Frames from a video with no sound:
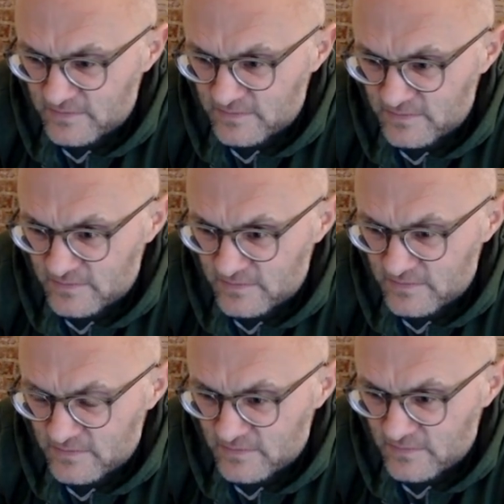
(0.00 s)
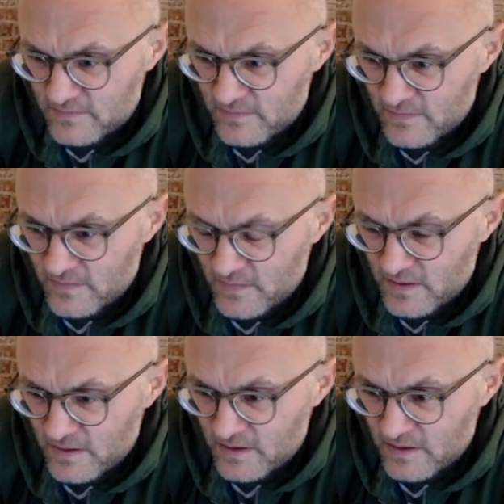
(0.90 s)

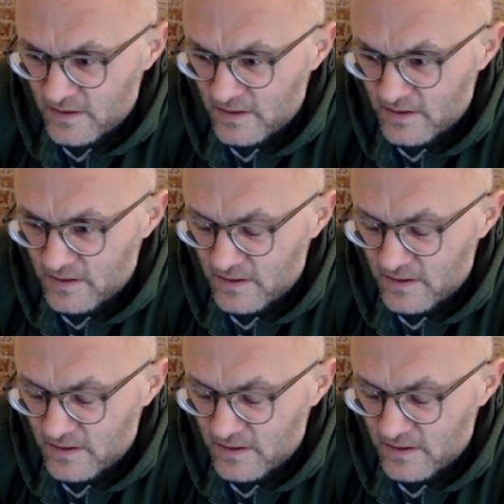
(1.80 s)
No one is speaking in this clip.